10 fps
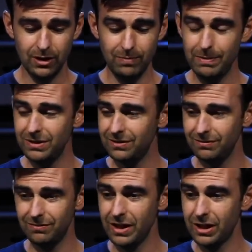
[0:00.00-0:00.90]
and maybe
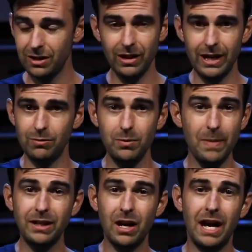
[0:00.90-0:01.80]
thinking like you
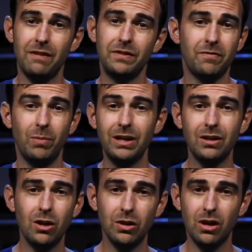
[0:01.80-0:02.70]
might not have enough money
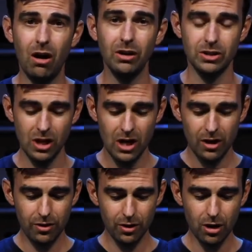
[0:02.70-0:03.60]
to go to college.
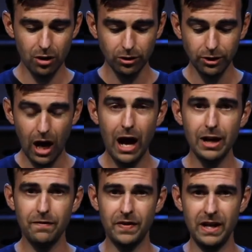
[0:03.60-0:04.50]
There are a
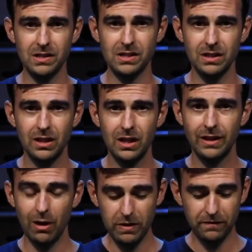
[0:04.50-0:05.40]
lot of things
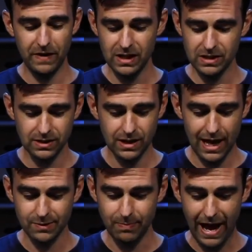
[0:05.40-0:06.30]
that we face
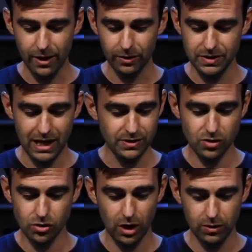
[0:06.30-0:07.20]
as battles, as
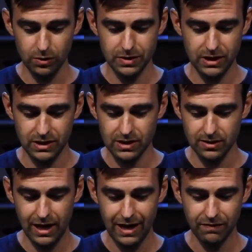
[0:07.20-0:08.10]
struggles in
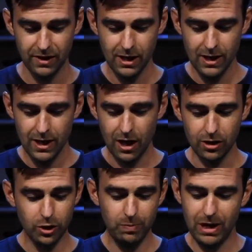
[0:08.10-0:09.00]
this life.
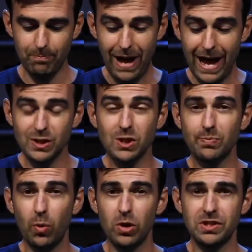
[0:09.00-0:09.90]
It could be a bad
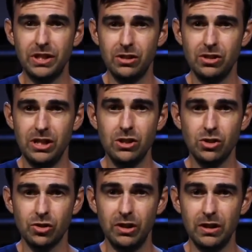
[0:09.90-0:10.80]
sports
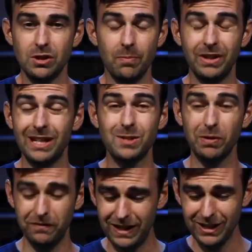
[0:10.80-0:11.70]
injury or something that's
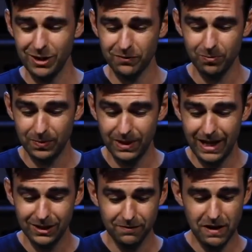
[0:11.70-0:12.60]
preventing you from
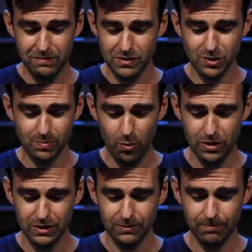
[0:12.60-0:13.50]
playing your favorite
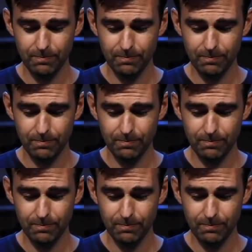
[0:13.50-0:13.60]
sport.